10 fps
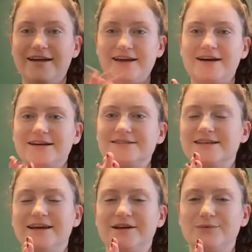Hey guys,
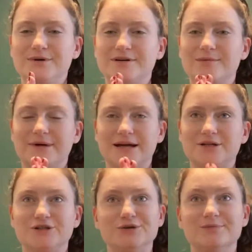and welcome back
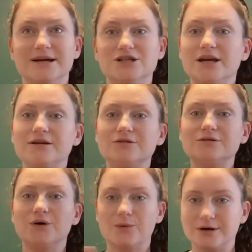to my
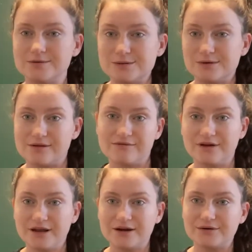channel. Welcome to another
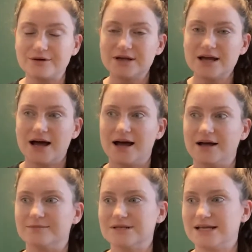video.
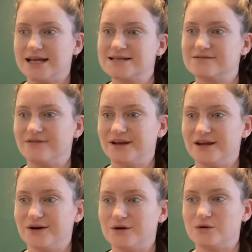Today's
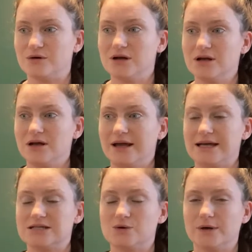video
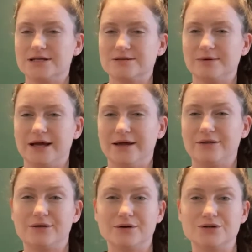is going to be a
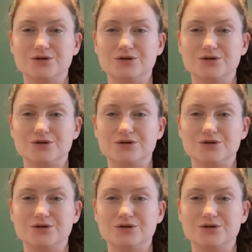third